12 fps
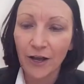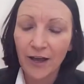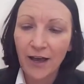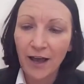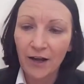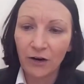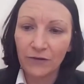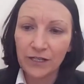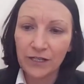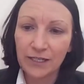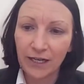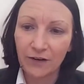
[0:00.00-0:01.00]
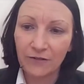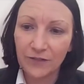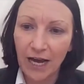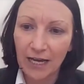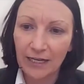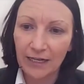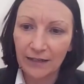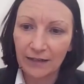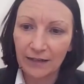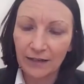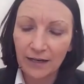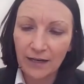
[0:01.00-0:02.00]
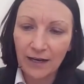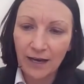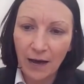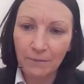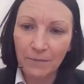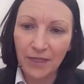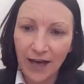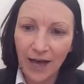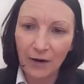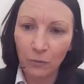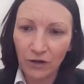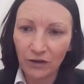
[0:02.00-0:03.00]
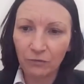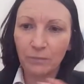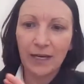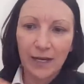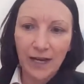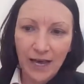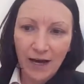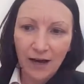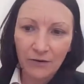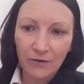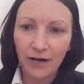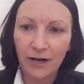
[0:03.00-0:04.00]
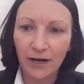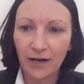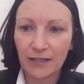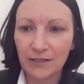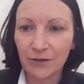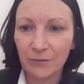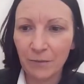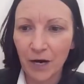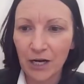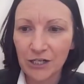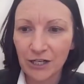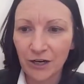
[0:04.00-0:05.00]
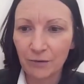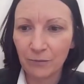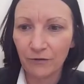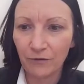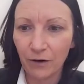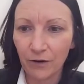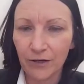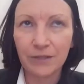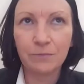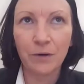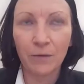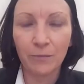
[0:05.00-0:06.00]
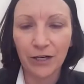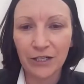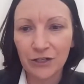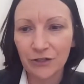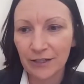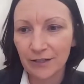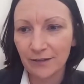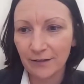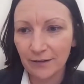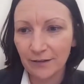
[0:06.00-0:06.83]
So, and obviously I've taken that with me now into my shadow portfolio as primary industries.